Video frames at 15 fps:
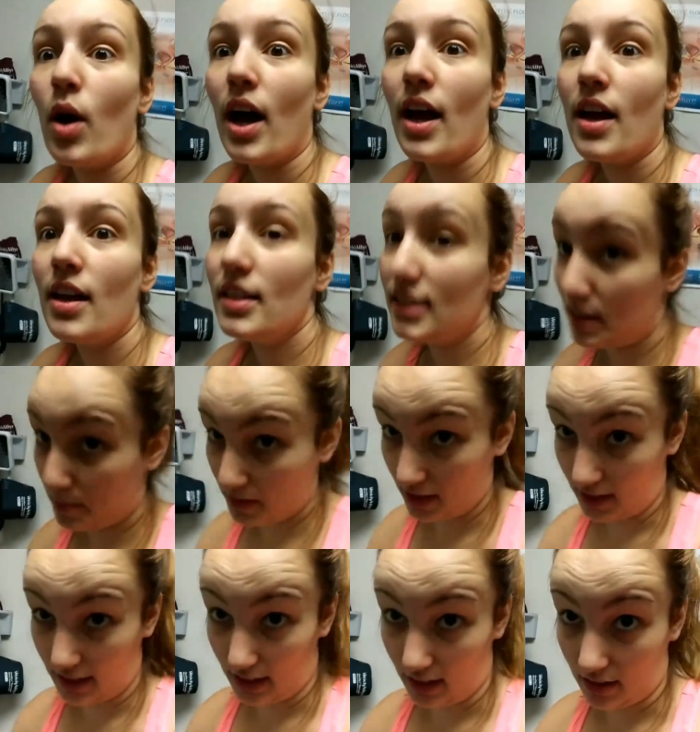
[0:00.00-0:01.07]
I stepped on
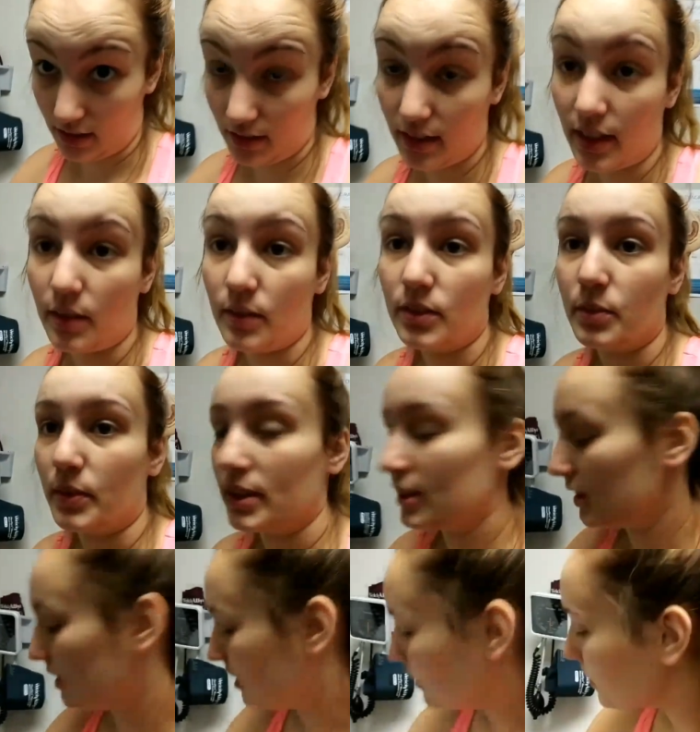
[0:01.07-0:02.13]
the scale and I was
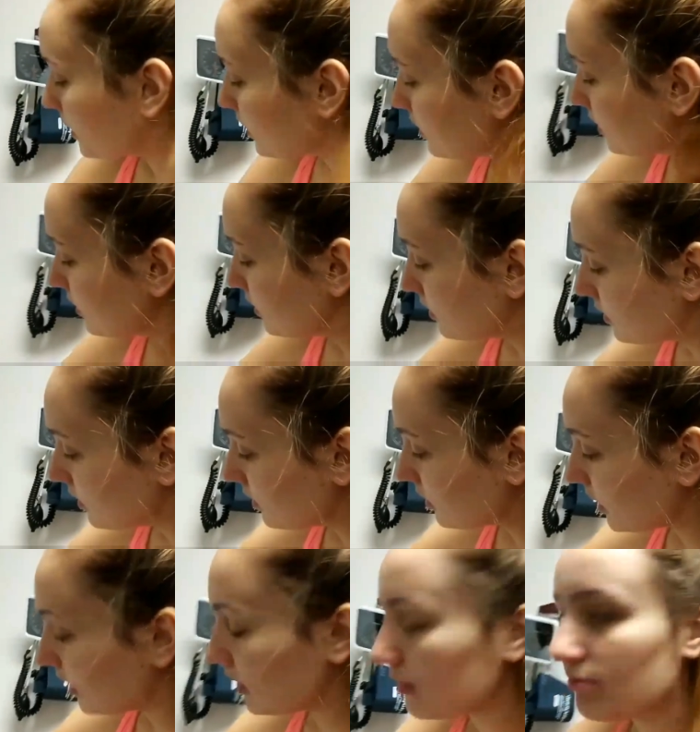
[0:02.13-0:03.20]
161,
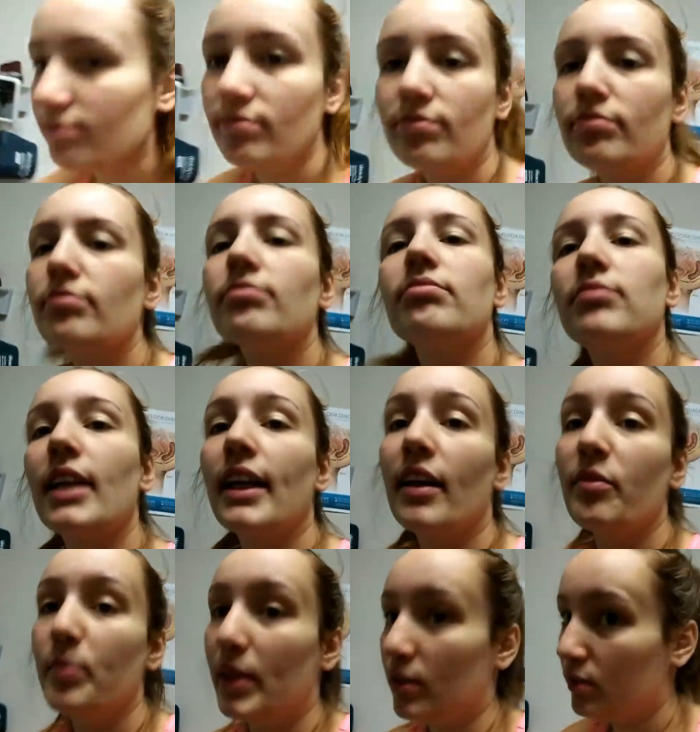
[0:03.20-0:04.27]
like
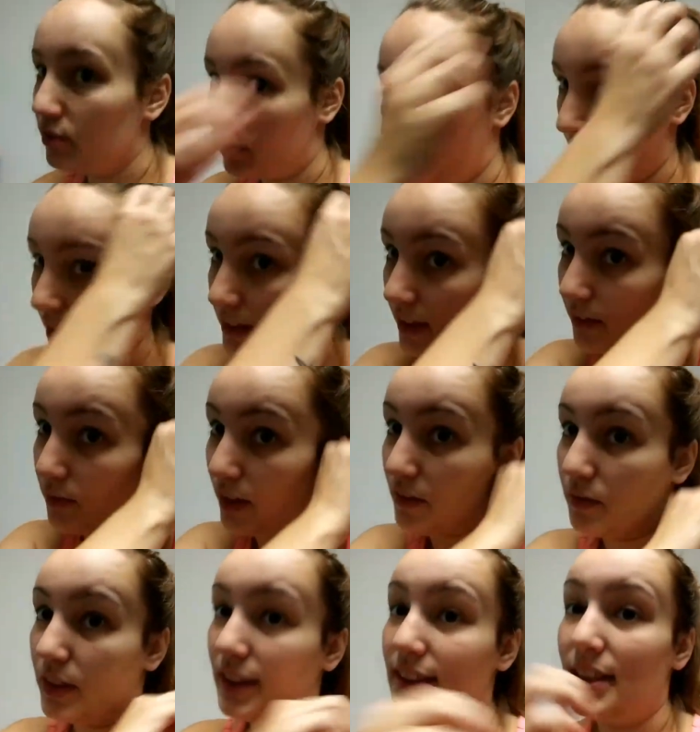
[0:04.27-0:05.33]
I've been for the past like
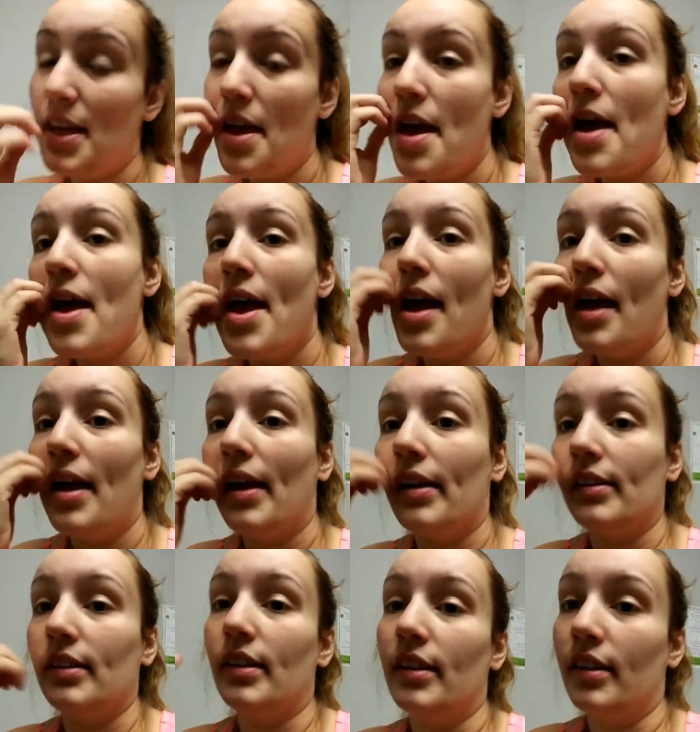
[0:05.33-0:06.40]
5 weeks.
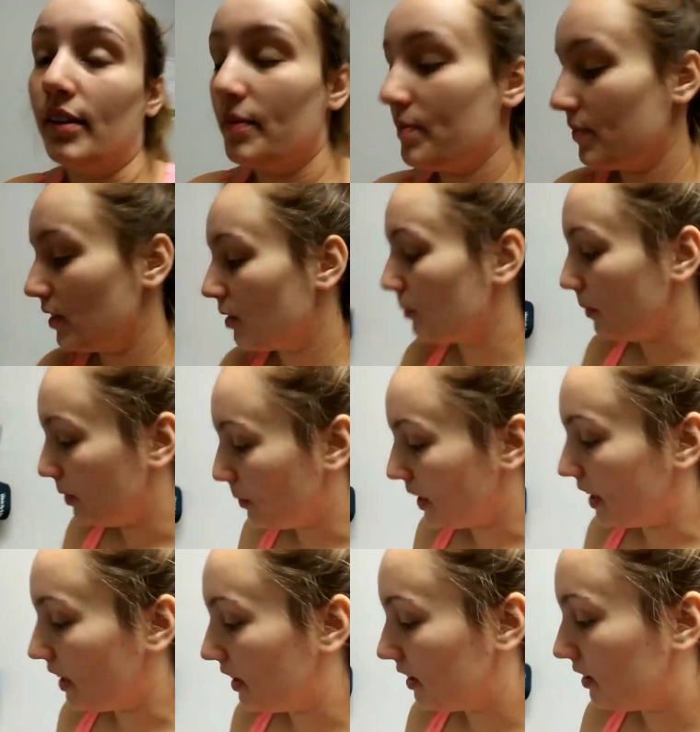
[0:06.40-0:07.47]
And we
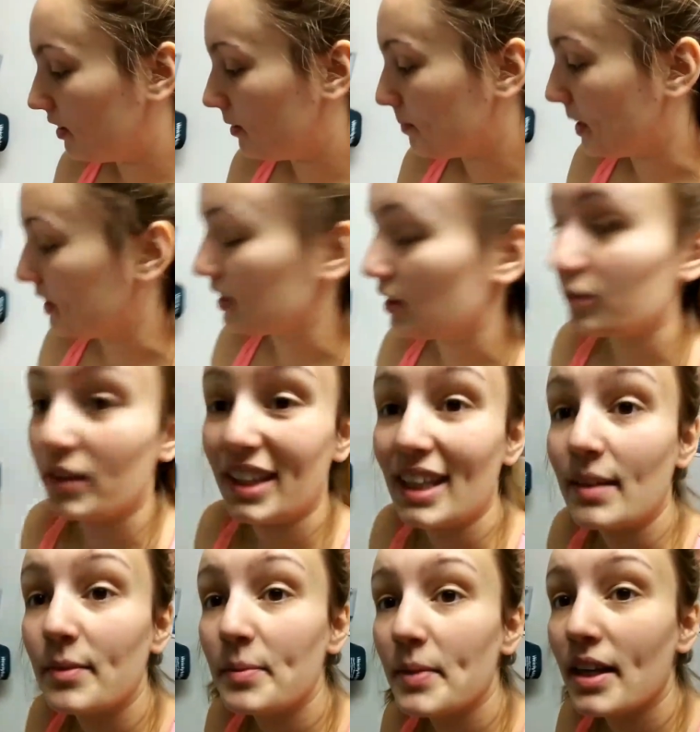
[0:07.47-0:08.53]
weighed myself with
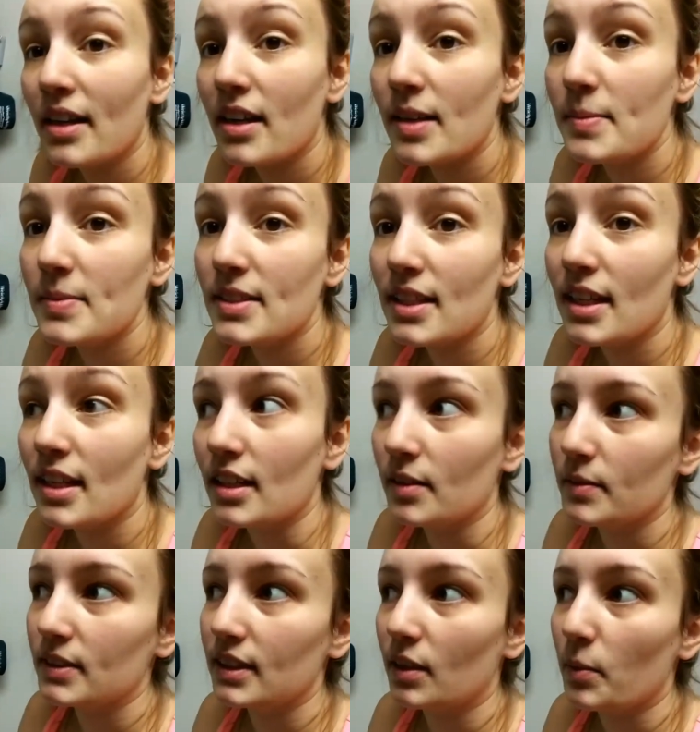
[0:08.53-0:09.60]
him in my arms and it
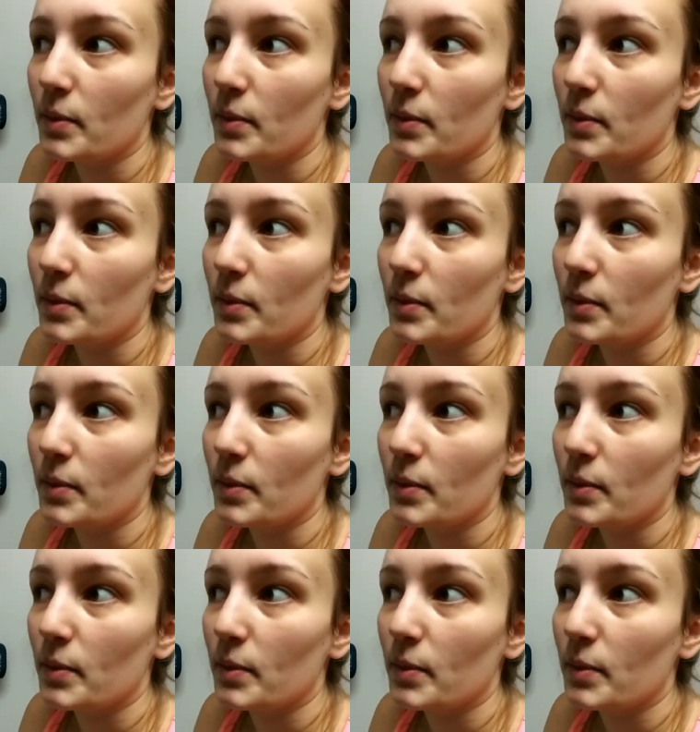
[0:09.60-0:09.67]
was like